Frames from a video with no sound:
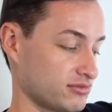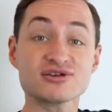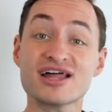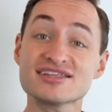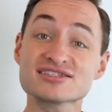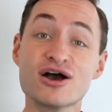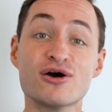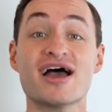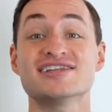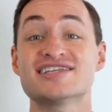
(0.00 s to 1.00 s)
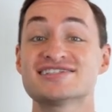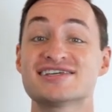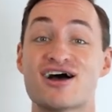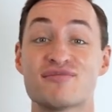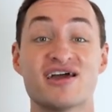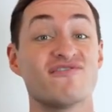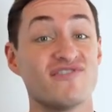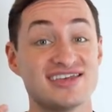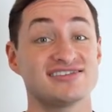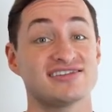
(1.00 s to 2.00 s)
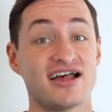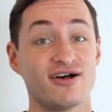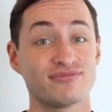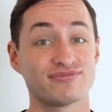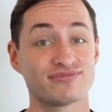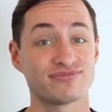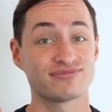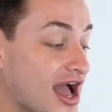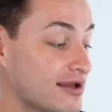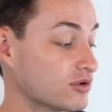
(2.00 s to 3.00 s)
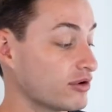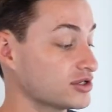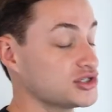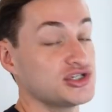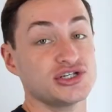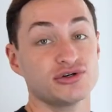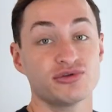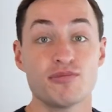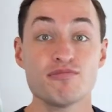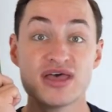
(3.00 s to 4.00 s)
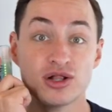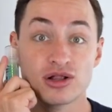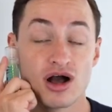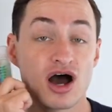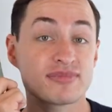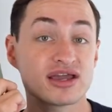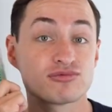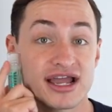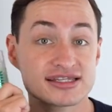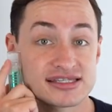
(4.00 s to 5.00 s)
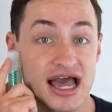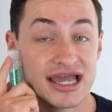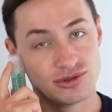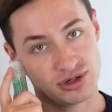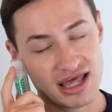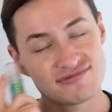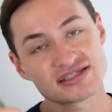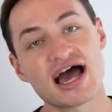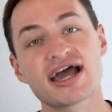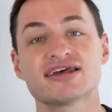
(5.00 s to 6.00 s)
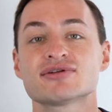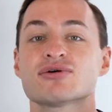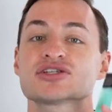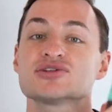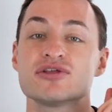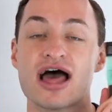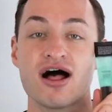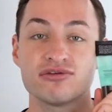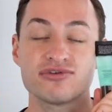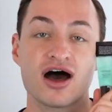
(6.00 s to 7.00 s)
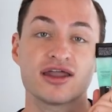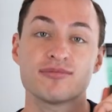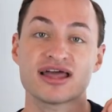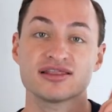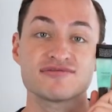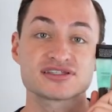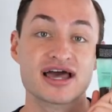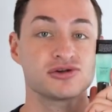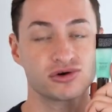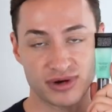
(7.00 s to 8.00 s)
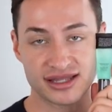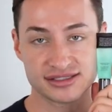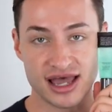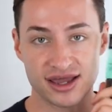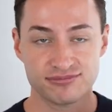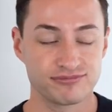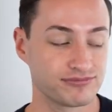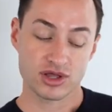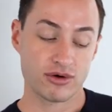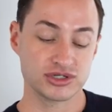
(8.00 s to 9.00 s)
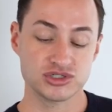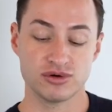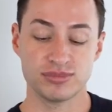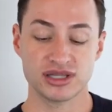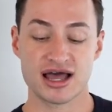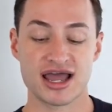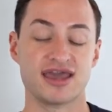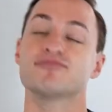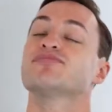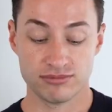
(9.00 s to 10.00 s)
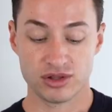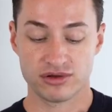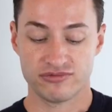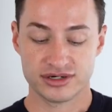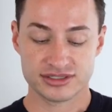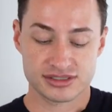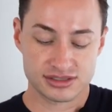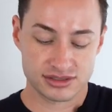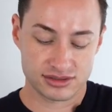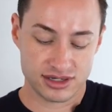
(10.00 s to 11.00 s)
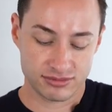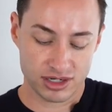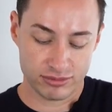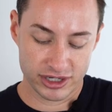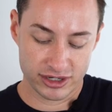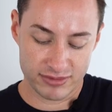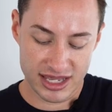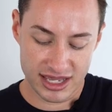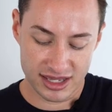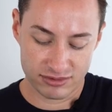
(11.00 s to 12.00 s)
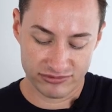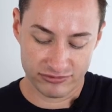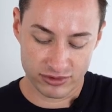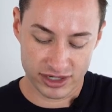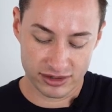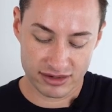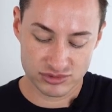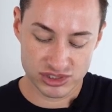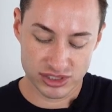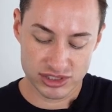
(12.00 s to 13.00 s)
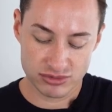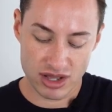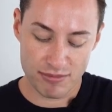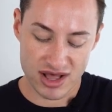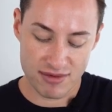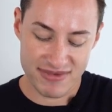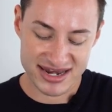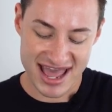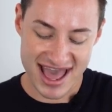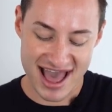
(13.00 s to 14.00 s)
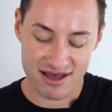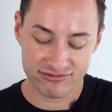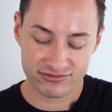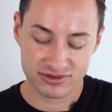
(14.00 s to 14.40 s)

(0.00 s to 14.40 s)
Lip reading: So let's go and test it on my face now. I'm going to do the Milk on my right side, your left side, and I'm going to do the e.l.f. on my left side, your right side. Going to apply Milk first. I'm gonna put it on my hand before. And I'm just gonna do a pump and a half.